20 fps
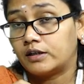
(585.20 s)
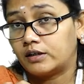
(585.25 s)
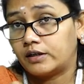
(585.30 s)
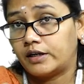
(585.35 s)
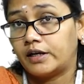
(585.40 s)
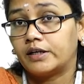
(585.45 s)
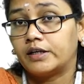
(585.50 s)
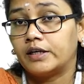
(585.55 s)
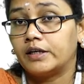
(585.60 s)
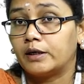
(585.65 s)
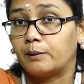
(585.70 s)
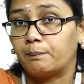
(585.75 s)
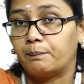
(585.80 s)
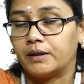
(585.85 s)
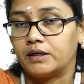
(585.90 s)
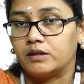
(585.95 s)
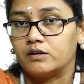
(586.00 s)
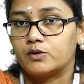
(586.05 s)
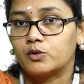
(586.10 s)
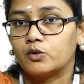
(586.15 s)
taking a
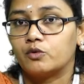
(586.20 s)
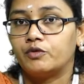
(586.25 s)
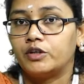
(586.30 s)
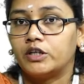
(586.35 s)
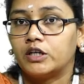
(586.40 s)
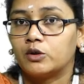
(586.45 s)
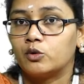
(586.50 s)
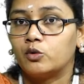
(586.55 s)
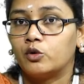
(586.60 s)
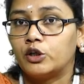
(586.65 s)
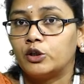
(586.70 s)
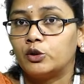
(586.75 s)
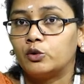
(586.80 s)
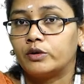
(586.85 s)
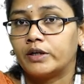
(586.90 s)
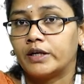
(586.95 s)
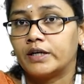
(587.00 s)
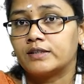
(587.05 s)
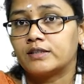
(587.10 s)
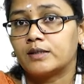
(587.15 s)
pen, so we are going to
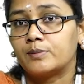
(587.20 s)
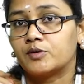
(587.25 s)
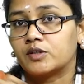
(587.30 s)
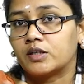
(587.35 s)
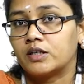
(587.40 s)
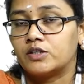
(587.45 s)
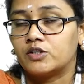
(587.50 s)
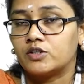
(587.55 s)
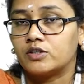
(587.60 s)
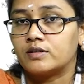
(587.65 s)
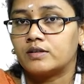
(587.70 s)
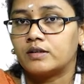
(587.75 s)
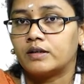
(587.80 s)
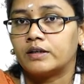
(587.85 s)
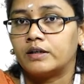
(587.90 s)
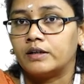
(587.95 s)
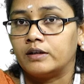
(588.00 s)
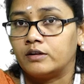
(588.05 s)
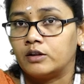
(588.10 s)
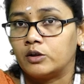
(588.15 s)
take some sketches or
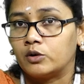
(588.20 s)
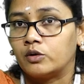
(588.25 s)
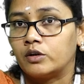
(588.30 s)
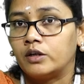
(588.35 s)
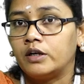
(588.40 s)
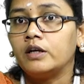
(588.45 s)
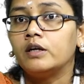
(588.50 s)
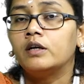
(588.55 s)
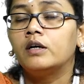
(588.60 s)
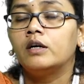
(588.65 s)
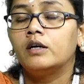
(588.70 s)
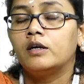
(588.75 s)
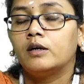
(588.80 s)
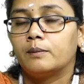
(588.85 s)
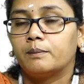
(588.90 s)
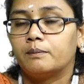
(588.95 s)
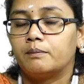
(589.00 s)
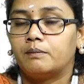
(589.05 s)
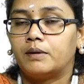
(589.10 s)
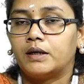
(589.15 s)
anything only
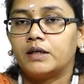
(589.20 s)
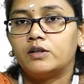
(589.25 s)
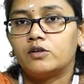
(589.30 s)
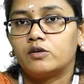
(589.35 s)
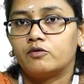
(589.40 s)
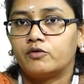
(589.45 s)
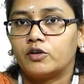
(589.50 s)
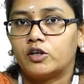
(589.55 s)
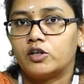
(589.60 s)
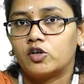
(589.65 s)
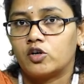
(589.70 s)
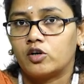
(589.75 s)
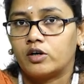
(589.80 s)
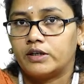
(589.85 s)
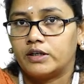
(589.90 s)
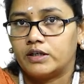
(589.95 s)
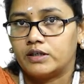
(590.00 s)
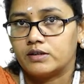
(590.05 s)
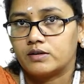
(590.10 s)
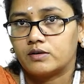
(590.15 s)
for
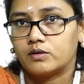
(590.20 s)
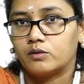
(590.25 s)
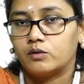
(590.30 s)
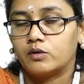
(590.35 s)
drawings.